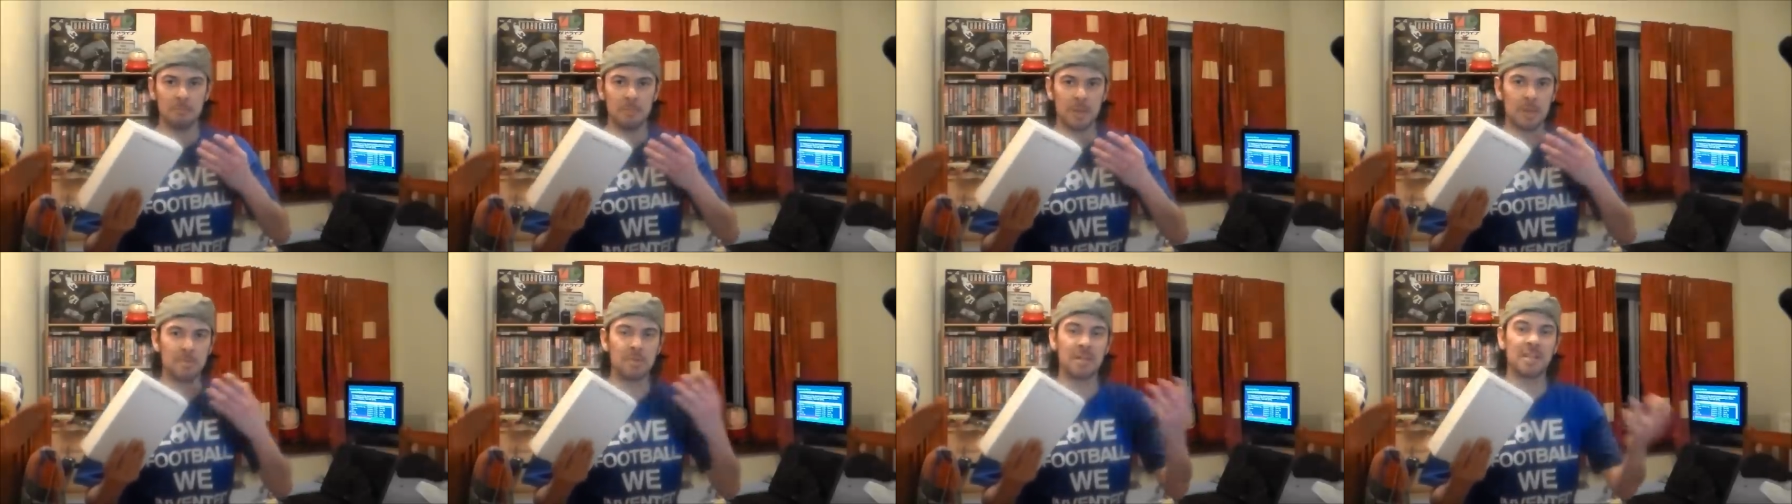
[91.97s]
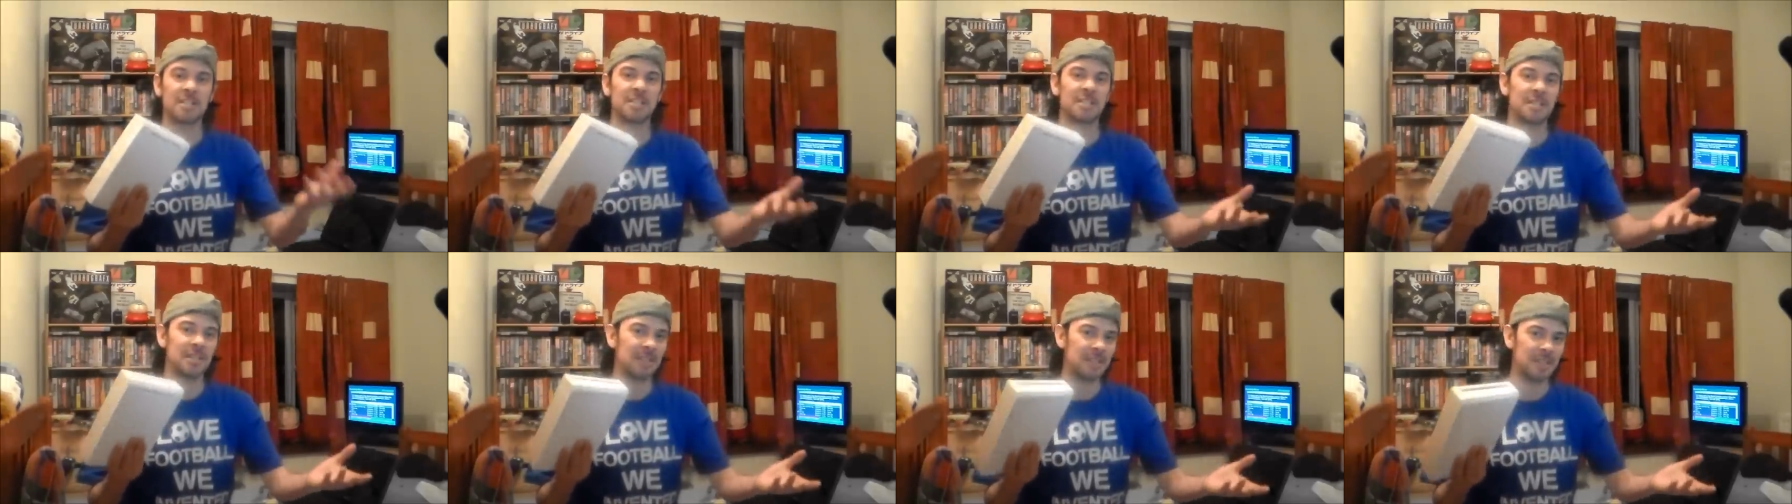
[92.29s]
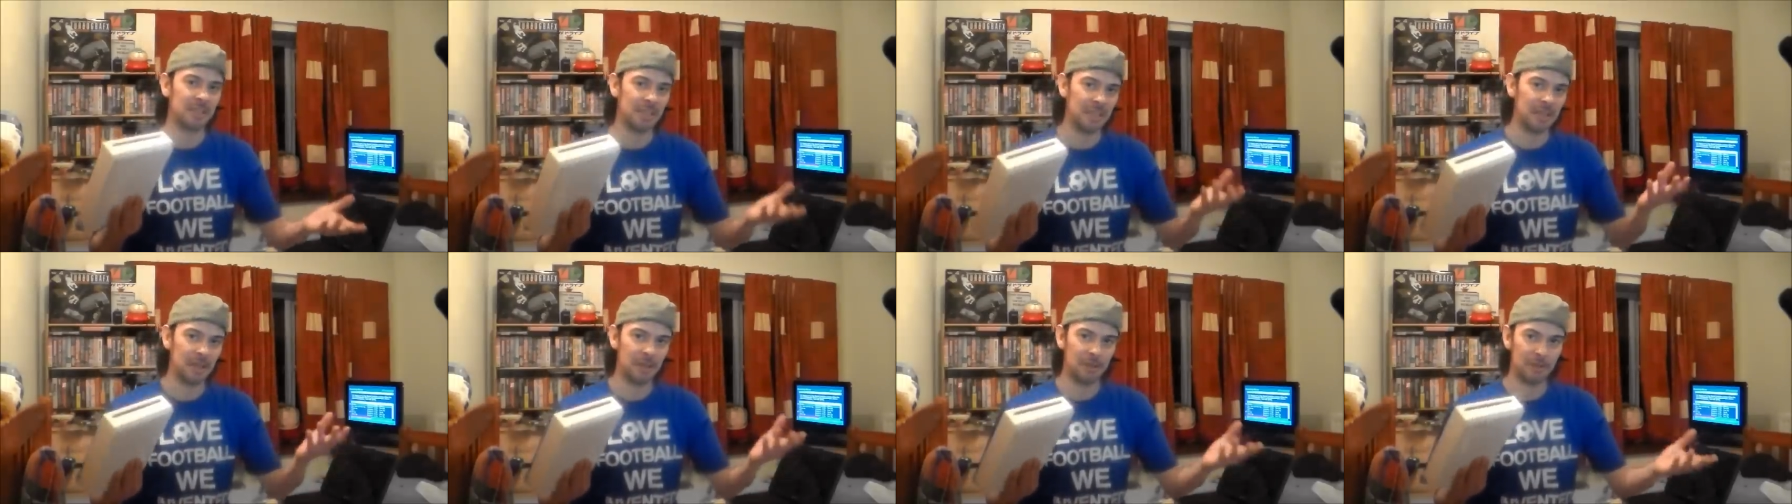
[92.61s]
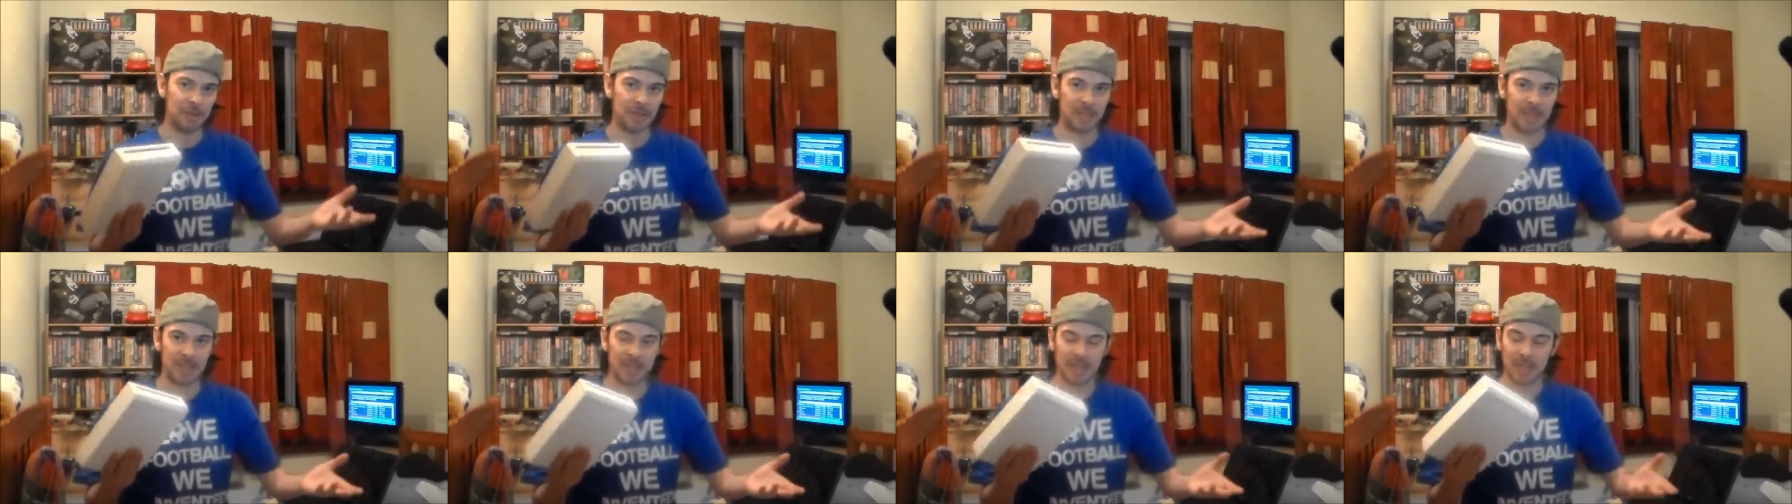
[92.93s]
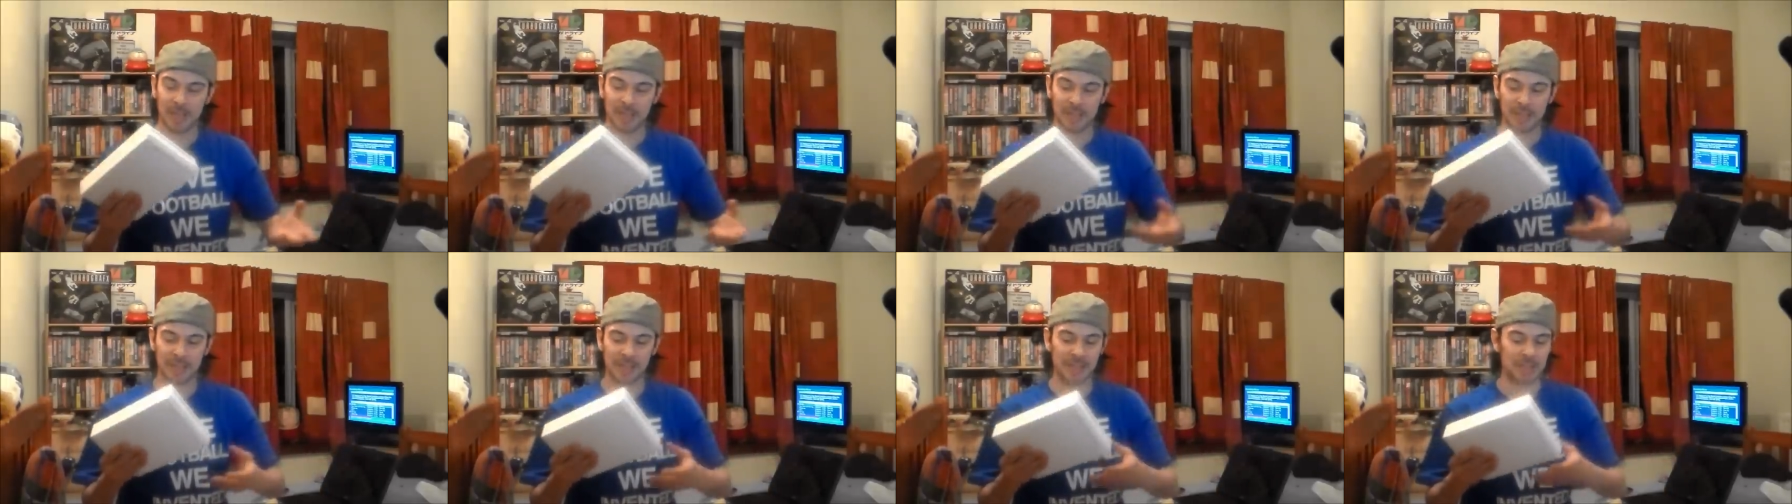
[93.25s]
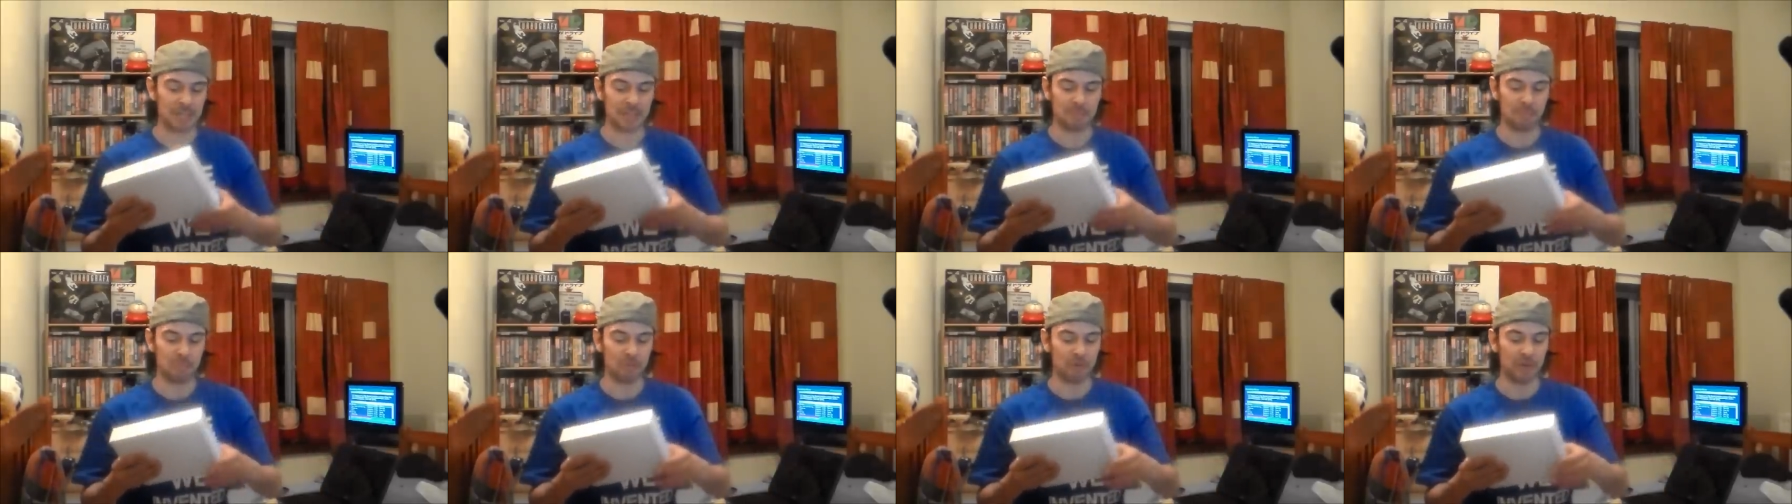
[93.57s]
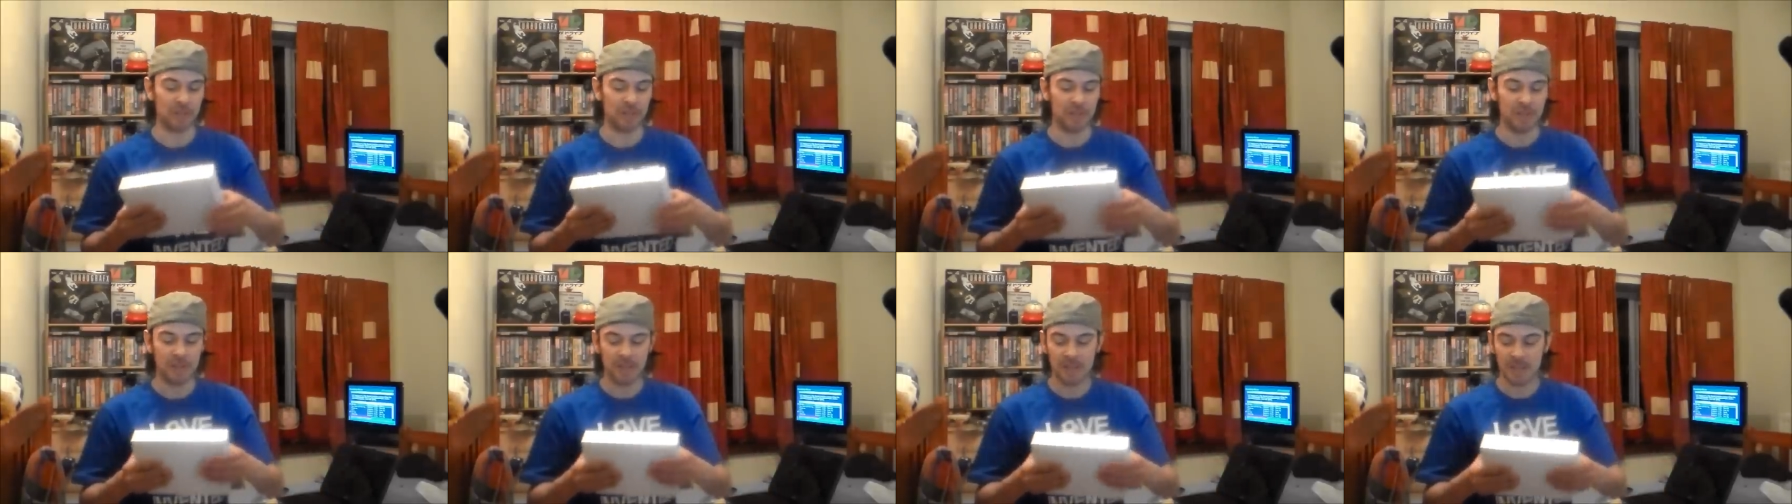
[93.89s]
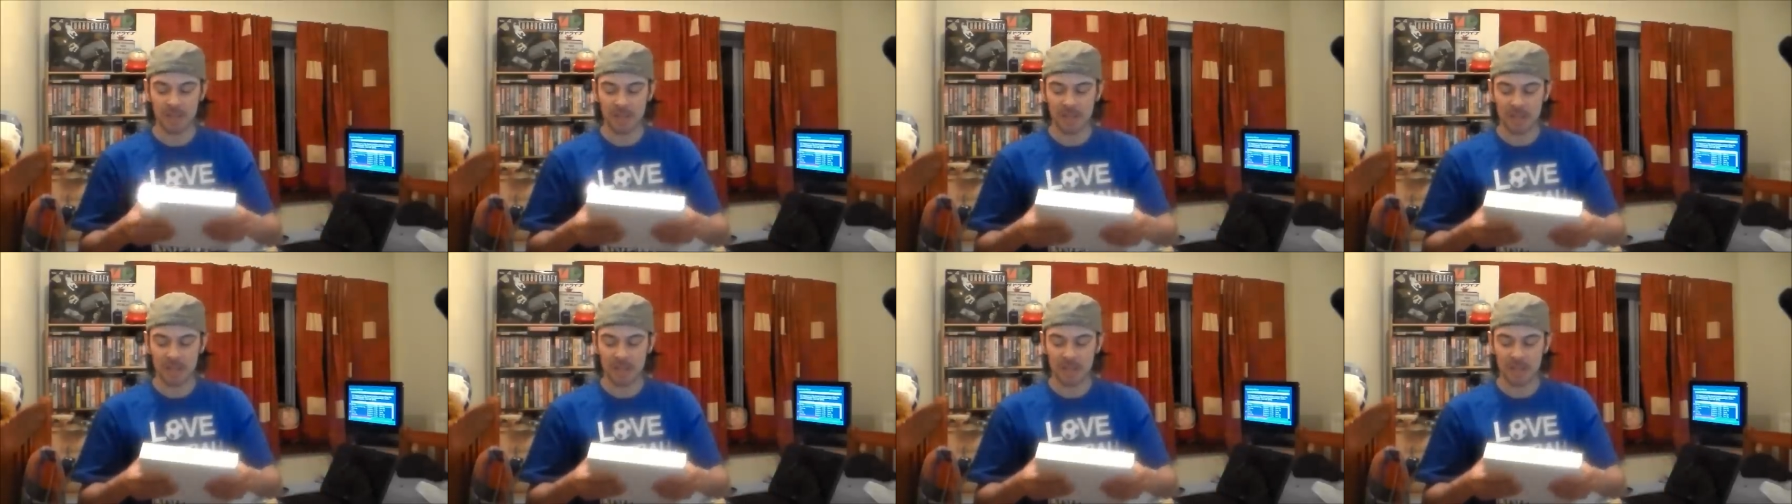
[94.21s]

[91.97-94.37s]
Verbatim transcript: minimalistic. You know, it, I think that's brilliant.